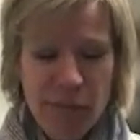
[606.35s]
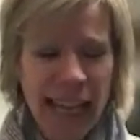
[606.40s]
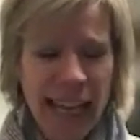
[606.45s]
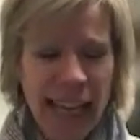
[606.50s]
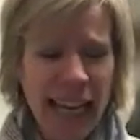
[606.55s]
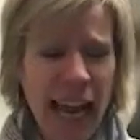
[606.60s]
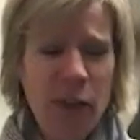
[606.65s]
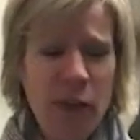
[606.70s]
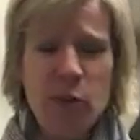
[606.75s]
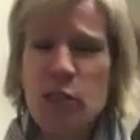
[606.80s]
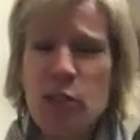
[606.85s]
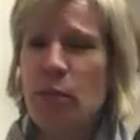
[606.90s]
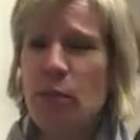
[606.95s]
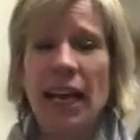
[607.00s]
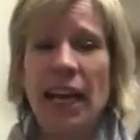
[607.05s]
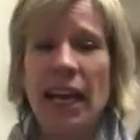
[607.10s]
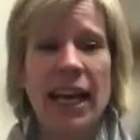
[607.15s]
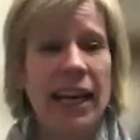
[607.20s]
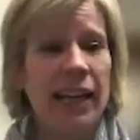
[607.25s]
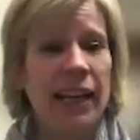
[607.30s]
And I was
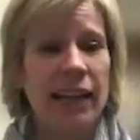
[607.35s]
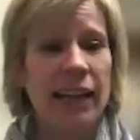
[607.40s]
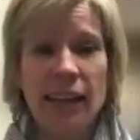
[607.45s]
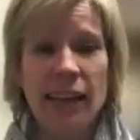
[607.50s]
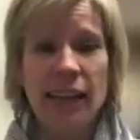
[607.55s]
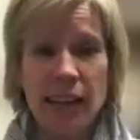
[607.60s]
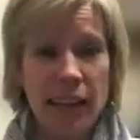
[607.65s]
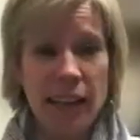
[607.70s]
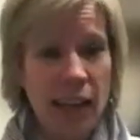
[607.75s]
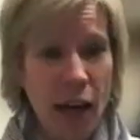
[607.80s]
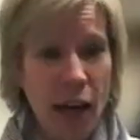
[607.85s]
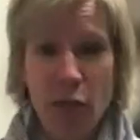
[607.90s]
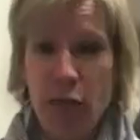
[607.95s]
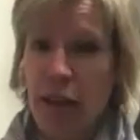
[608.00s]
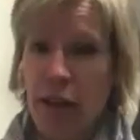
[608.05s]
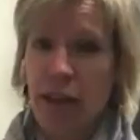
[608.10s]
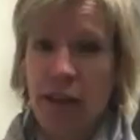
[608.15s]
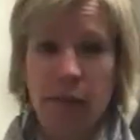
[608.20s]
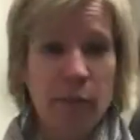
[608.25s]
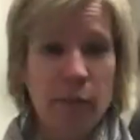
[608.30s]
playing
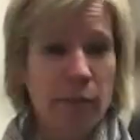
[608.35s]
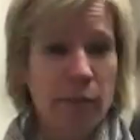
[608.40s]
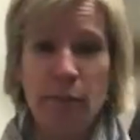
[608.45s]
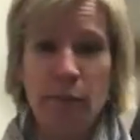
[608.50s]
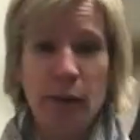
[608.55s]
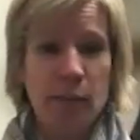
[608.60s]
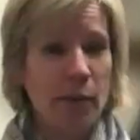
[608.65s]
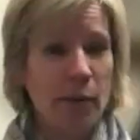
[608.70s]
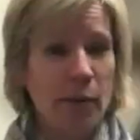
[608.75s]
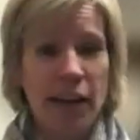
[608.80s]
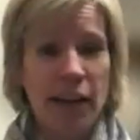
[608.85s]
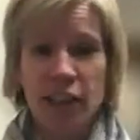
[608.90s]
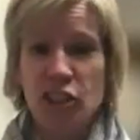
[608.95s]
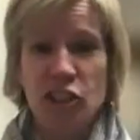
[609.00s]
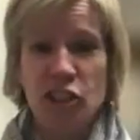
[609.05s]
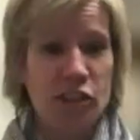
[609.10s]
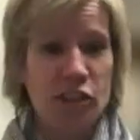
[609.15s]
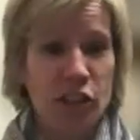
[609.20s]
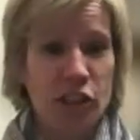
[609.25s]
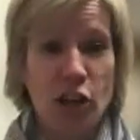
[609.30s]
nothing but Bach and
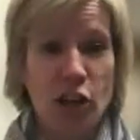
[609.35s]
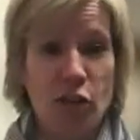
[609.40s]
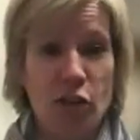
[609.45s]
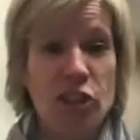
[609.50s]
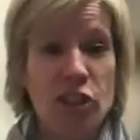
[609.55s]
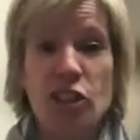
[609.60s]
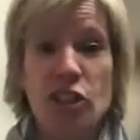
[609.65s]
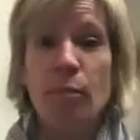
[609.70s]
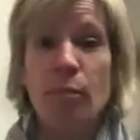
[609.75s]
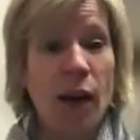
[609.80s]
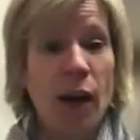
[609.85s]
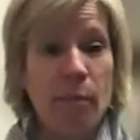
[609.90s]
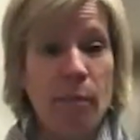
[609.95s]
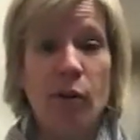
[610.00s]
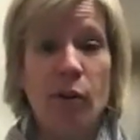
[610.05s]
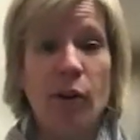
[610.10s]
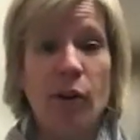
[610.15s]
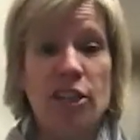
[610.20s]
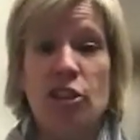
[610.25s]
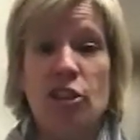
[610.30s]
Shostakovich in
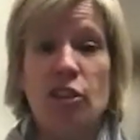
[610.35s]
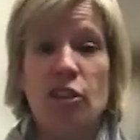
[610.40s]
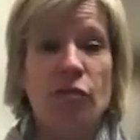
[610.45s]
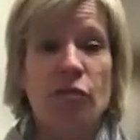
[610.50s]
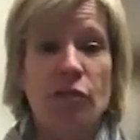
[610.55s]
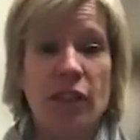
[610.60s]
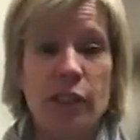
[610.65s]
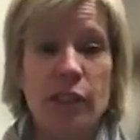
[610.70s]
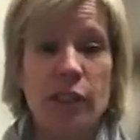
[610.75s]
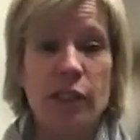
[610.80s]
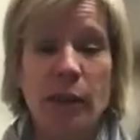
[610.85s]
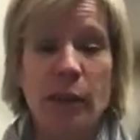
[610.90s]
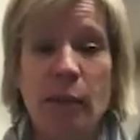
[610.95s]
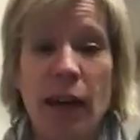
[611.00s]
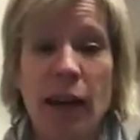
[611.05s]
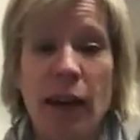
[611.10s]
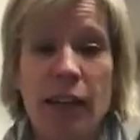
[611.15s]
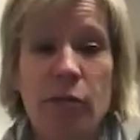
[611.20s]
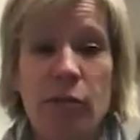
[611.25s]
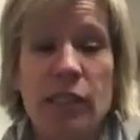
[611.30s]
preparation for these
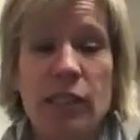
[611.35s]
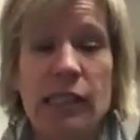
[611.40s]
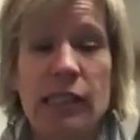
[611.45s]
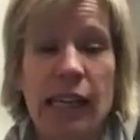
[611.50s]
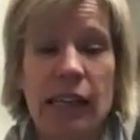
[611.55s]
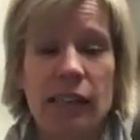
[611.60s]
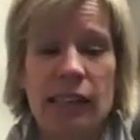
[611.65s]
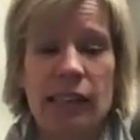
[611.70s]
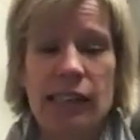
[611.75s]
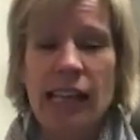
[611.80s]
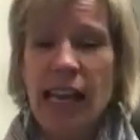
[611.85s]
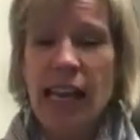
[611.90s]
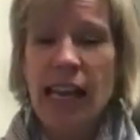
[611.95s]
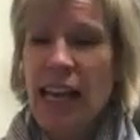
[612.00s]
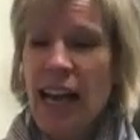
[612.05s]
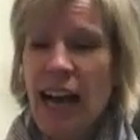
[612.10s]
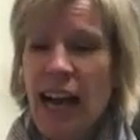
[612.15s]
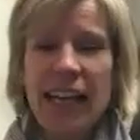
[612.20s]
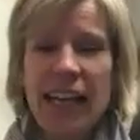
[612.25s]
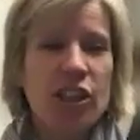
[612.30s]
Peabody recitals.
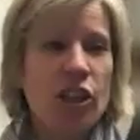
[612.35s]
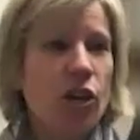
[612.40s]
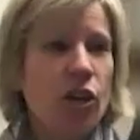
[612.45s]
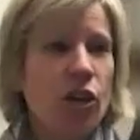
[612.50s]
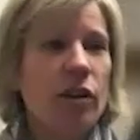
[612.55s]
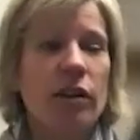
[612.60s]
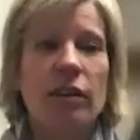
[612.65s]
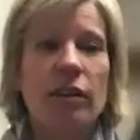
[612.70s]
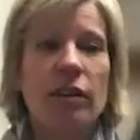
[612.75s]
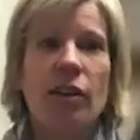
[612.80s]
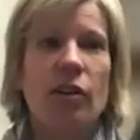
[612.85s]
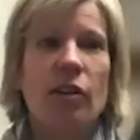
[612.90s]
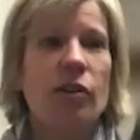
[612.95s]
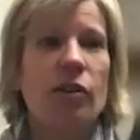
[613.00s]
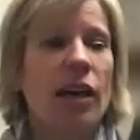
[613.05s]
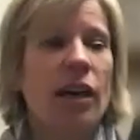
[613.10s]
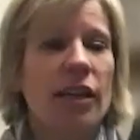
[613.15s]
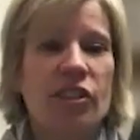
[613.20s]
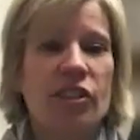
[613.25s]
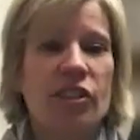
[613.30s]
I'd go to,
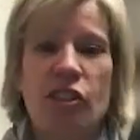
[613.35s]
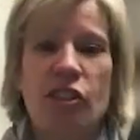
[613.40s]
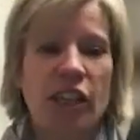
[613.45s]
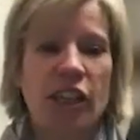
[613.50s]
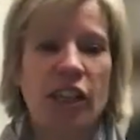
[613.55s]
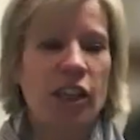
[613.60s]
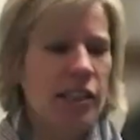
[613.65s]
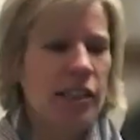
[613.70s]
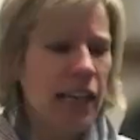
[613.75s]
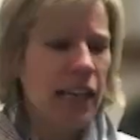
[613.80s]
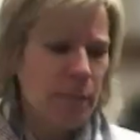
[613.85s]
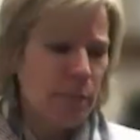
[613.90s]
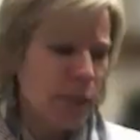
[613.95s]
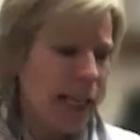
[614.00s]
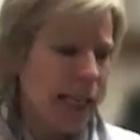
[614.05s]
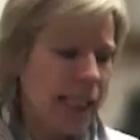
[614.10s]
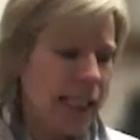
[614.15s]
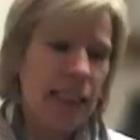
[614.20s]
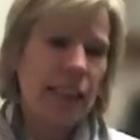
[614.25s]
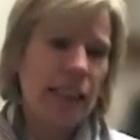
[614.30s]
concert series and I'd
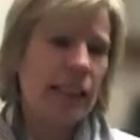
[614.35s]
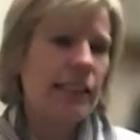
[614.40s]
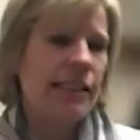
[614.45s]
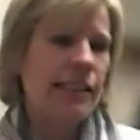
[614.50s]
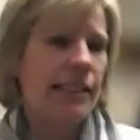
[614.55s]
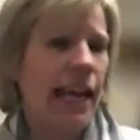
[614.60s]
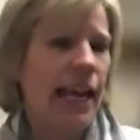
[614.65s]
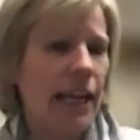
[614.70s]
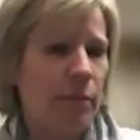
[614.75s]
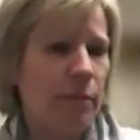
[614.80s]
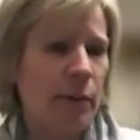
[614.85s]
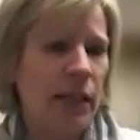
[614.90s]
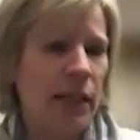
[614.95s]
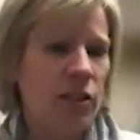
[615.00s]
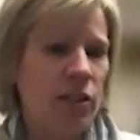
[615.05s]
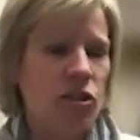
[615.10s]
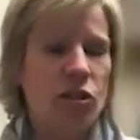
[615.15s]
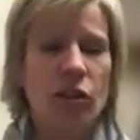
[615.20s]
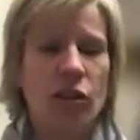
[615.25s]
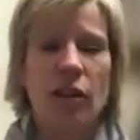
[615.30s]
play like a little
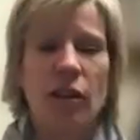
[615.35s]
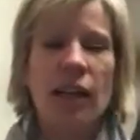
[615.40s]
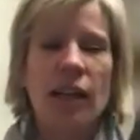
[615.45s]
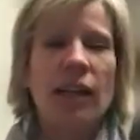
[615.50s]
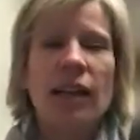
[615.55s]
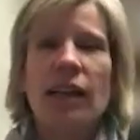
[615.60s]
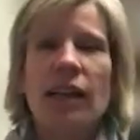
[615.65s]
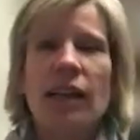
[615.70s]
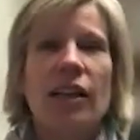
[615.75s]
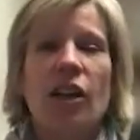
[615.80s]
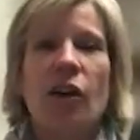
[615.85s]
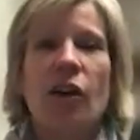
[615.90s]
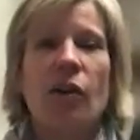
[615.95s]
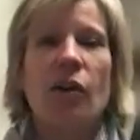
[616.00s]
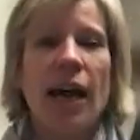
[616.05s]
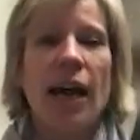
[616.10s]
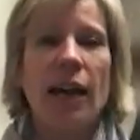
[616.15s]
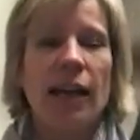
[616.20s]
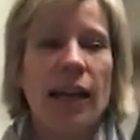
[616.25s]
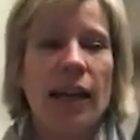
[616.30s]
segment or,
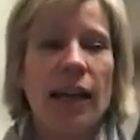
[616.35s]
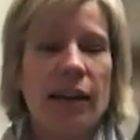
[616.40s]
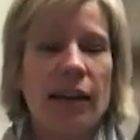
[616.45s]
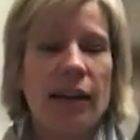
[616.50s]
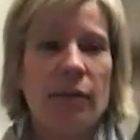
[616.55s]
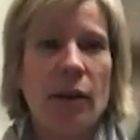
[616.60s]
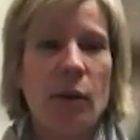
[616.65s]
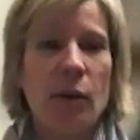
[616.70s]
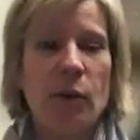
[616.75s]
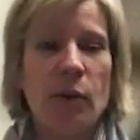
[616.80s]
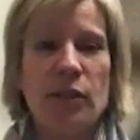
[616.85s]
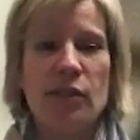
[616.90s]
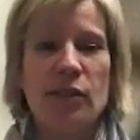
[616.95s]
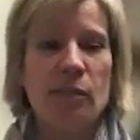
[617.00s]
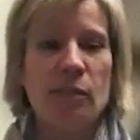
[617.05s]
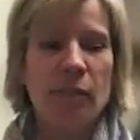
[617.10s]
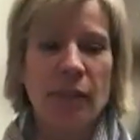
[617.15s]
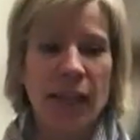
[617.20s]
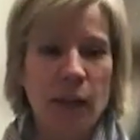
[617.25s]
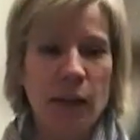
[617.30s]
it was
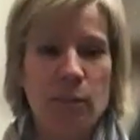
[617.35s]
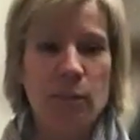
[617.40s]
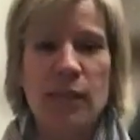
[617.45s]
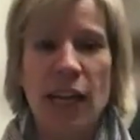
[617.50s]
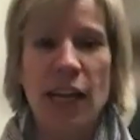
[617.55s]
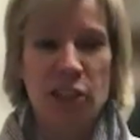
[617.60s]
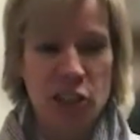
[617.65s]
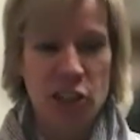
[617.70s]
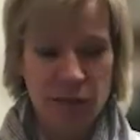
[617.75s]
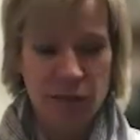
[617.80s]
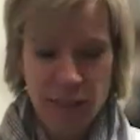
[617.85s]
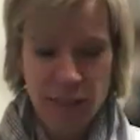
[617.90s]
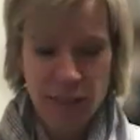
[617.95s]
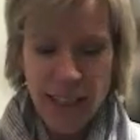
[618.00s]
an obsession.